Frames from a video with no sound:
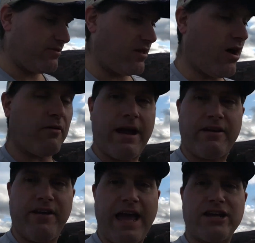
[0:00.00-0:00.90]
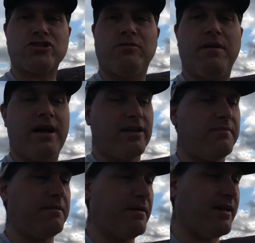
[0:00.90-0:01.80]
Colorado National
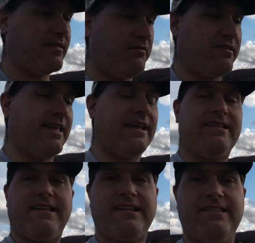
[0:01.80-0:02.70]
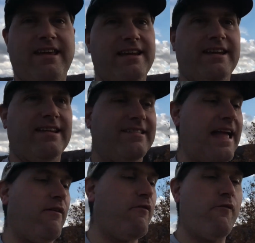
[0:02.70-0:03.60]
Monument because it was like 60, and it is
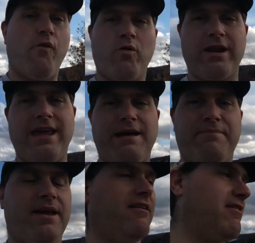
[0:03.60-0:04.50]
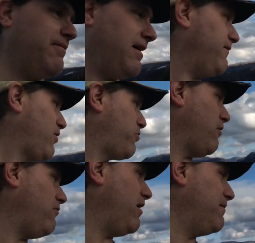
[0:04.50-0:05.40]
now 40 up here. I'm gonna have to
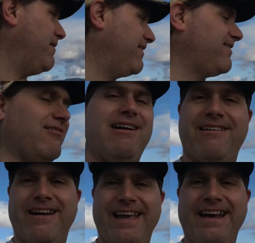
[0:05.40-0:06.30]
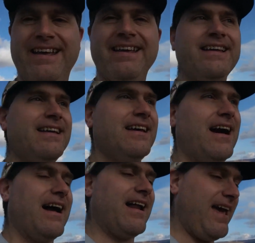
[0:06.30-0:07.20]
throw on my sweater again.
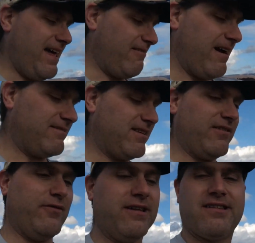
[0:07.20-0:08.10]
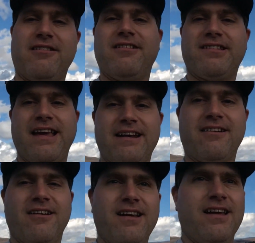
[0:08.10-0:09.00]
I gotta head around to the visitor
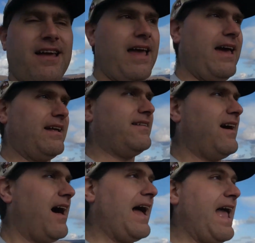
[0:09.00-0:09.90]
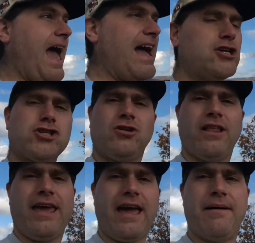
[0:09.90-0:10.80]
center, and
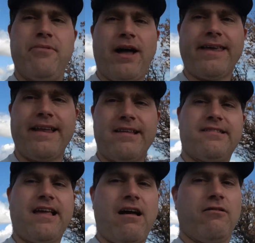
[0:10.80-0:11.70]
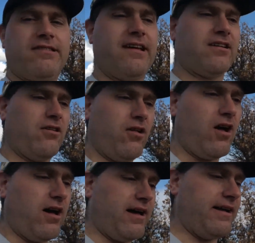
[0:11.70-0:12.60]
I'm not getting cell signal
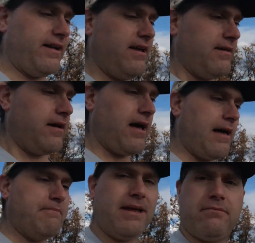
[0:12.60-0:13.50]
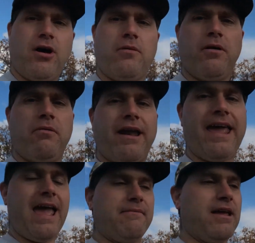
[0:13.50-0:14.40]
on Mint Mobile, but I am